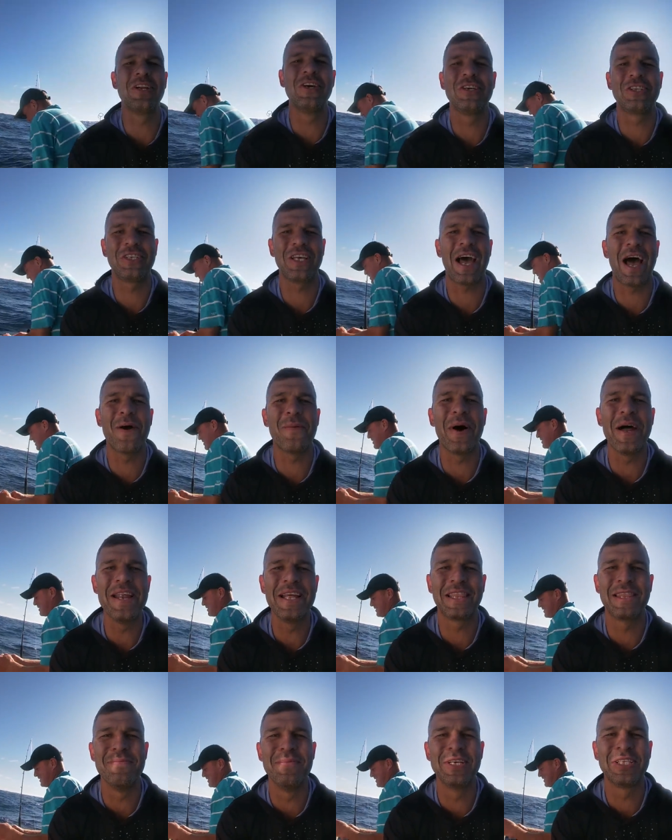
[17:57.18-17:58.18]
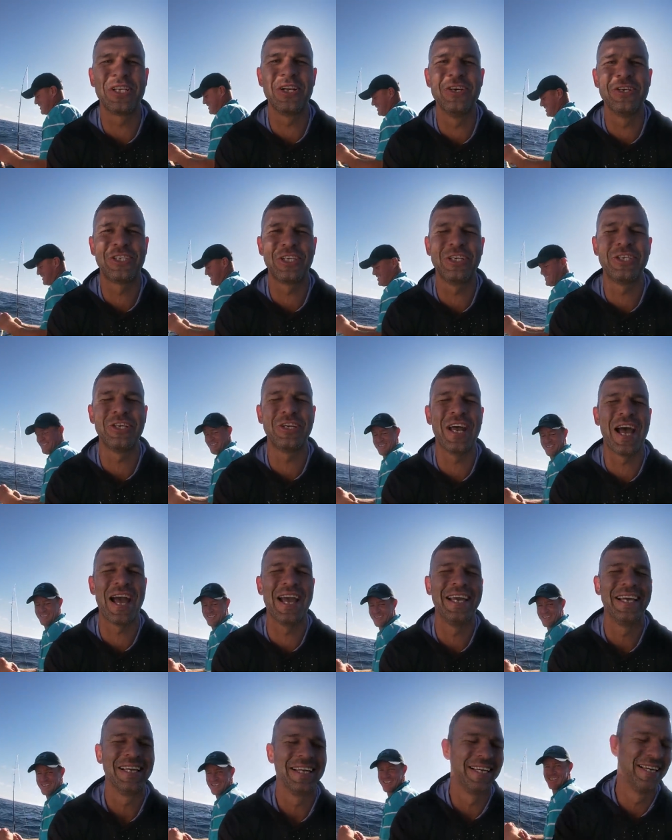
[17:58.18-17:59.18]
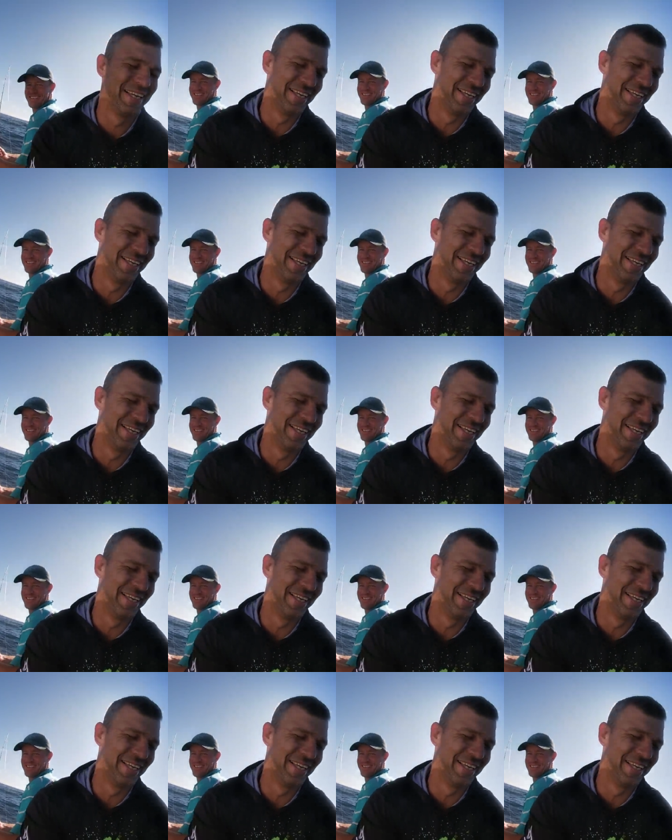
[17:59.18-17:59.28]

Lucy. I wanted the Miss Lucy today.